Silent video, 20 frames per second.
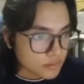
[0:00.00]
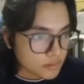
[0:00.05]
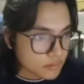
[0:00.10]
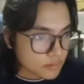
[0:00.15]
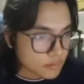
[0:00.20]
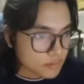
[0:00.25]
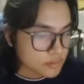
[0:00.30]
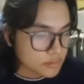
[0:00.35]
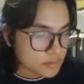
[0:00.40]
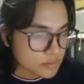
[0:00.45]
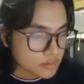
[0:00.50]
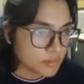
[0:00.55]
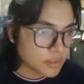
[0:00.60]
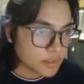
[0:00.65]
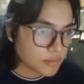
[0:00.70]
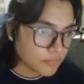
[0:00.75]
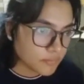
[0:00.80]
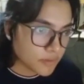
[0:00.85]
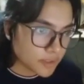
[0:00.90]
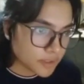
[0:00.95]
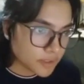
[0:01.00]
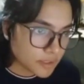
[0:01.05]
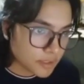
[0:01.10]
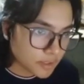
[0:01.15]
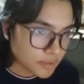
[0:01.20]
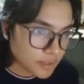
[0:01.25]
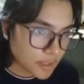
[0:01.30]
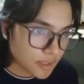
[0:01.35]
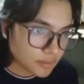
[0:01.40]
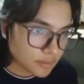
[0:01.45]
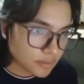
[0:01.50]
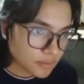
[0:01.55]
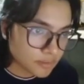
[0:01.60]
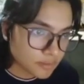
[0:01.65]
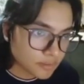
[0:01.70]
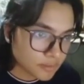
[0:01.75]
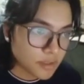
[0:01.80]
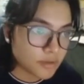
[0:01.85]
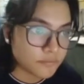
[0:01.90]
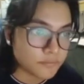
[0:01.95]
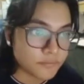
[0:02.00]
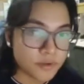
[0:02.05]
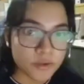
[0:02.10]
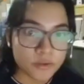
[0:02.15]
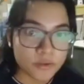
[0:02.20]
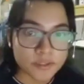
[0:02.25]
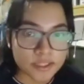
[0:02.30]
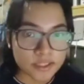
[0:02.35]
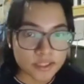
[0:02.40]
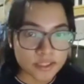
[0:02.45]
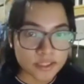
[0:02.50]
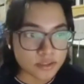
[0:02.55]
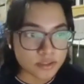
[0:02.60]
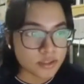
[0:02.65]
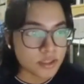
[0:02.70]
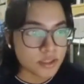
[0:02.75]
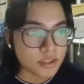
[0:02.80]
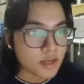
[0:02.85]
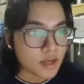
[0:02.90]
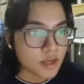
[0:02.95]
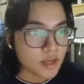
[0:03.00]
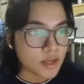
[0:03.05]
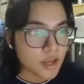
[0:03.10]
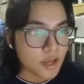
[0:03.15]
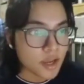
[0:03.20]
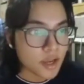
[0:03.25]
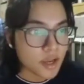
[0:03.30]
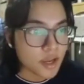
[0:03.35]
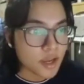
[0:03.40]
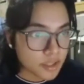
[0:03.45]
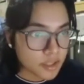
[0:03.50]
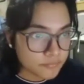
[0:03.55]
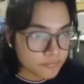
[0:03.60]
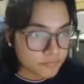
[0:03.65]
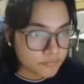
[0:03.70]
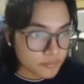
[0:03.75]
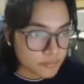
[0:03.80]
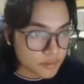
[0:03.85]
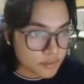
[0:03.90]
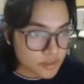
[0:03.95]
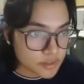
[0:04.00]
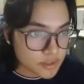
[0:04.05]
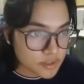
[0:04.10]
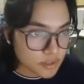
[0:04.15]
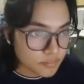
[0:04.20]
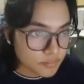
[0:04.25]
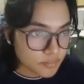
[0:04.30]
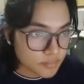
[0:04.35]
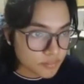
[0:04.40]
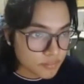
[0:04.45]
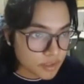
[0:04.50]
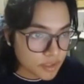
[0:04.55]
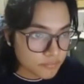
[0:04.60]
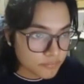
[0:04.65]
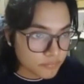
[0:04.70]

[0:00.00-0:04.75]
it's gonna be divided like that. If we consider every left, this is gonna be left,